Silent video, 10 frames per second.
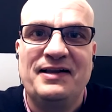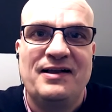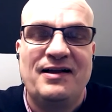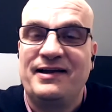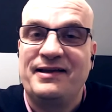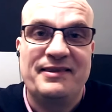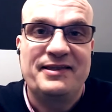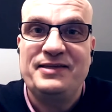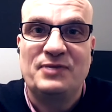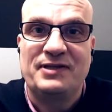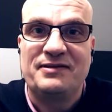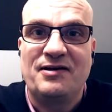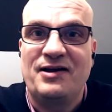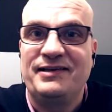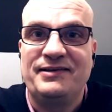I got nothing but
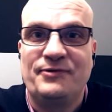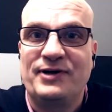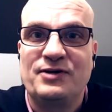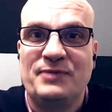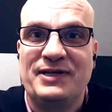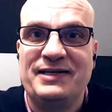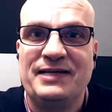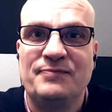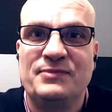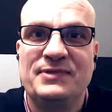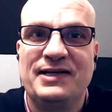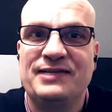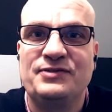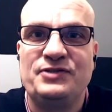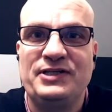highly recommend him
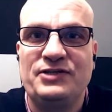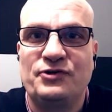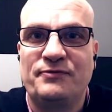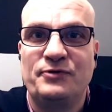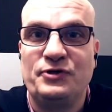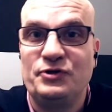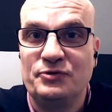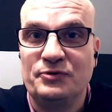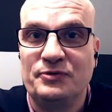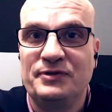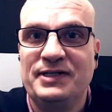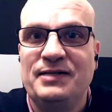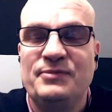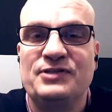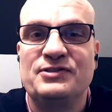as a teacher for you,
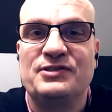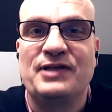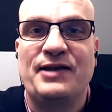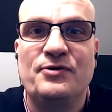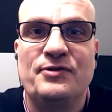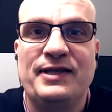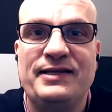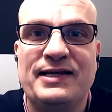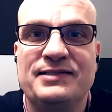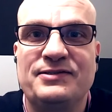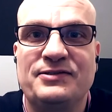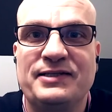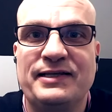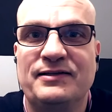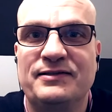because I know that he has the
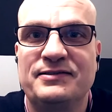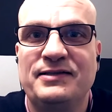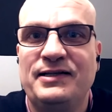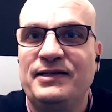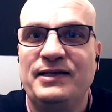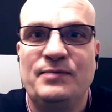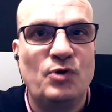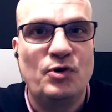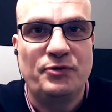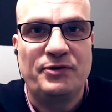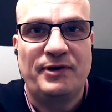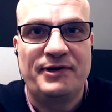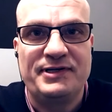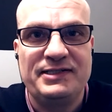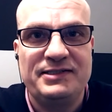skills in both
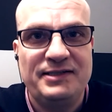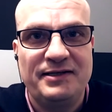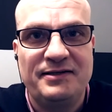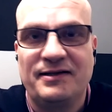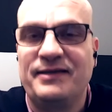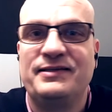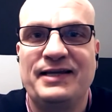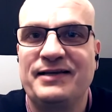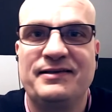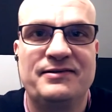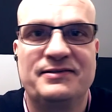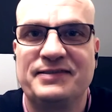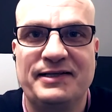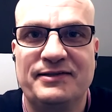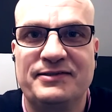artistic and technical
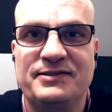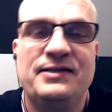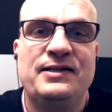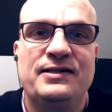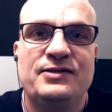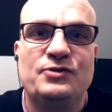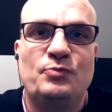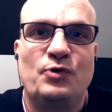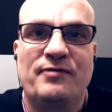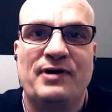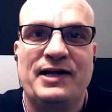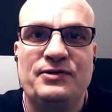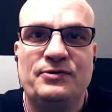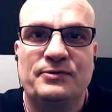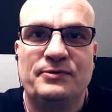skills to
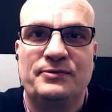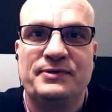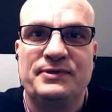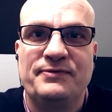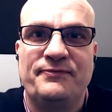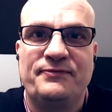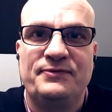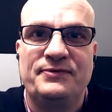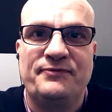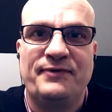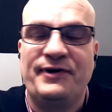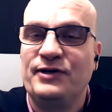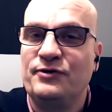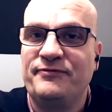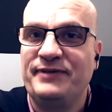provide you very
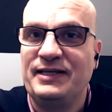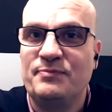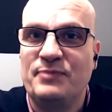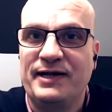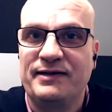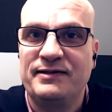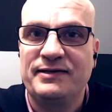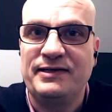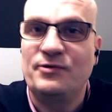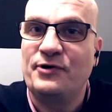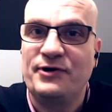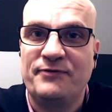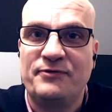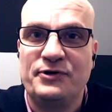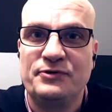good feedback in order
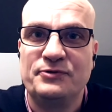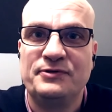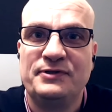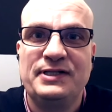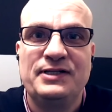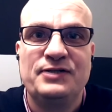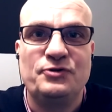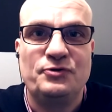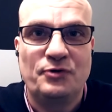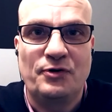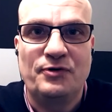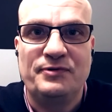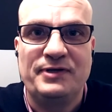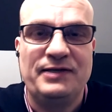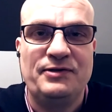for you to grow
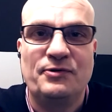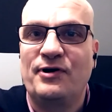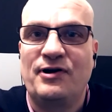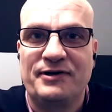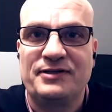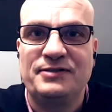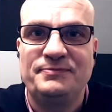in your art.